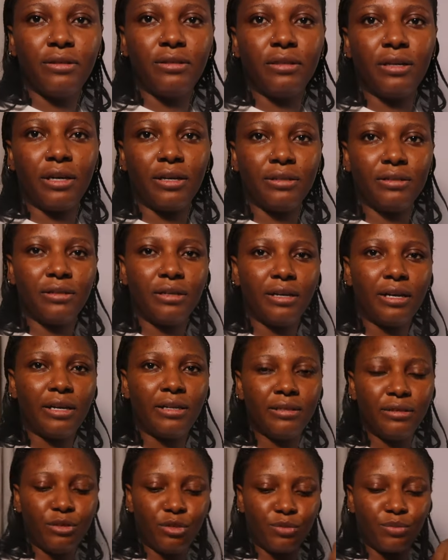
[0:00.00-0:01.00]
Yeah, I
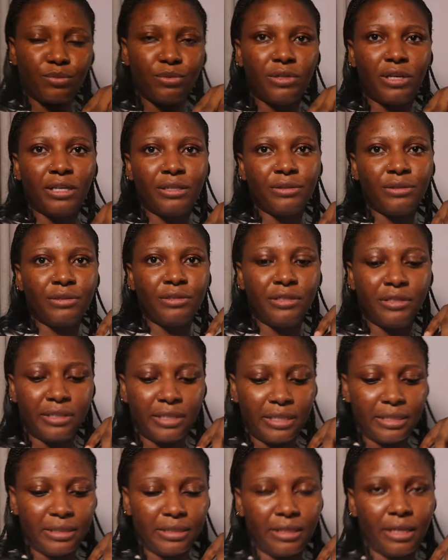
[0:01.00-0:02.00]
need to pull an
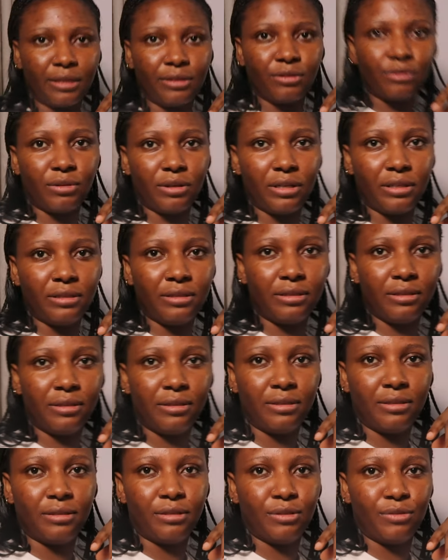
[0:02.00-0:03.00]
all-nighter to edit
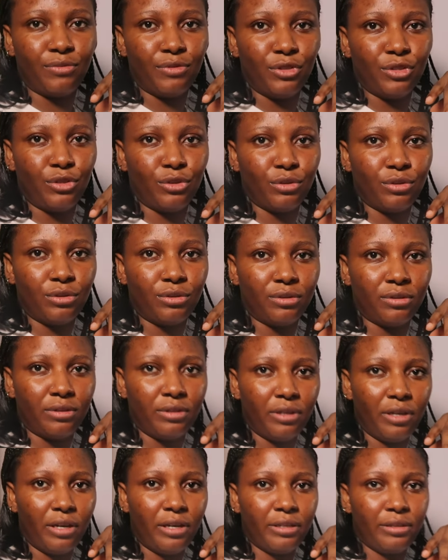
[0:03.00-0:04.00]
this video
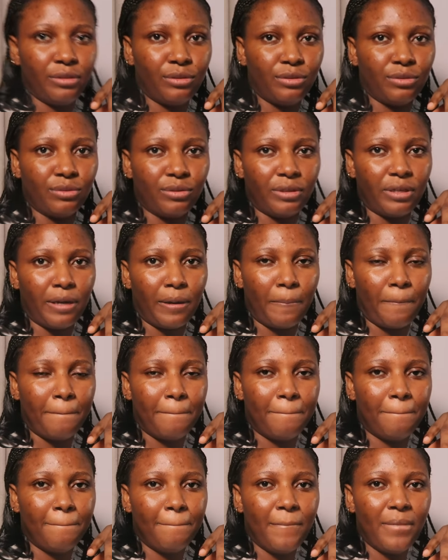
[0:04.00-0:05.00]
today. So yeah,
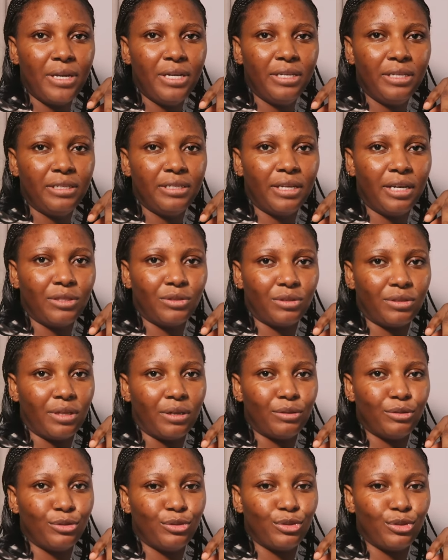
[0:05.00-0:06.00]
that's what
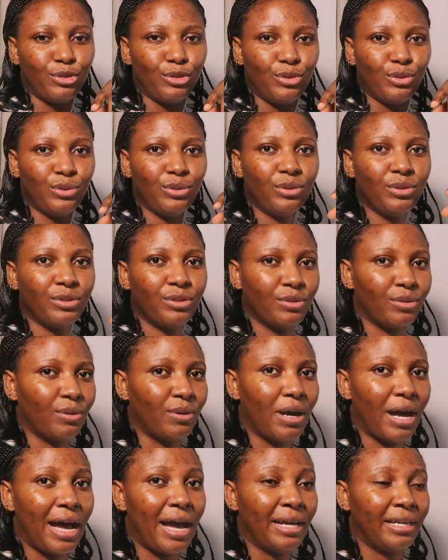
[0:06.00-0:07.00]
I want to do.
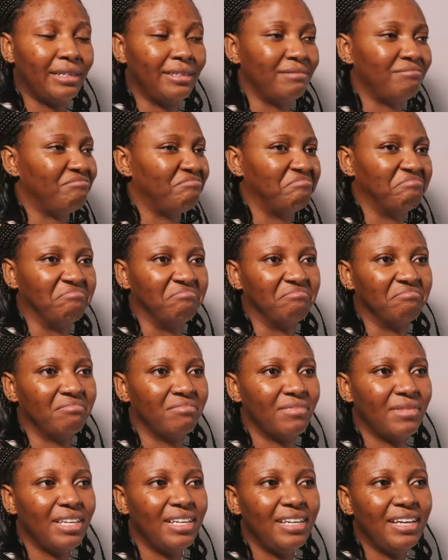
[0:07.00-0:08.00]
So I
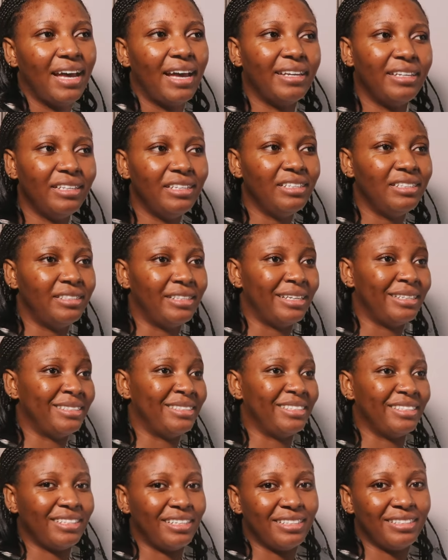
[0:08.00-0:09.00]
didn't eat
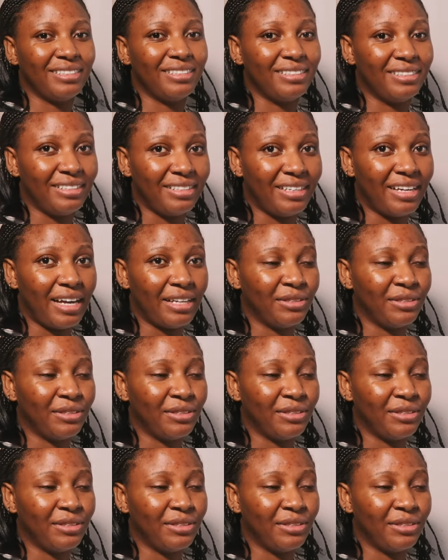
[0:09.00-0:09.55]
anything yesterday.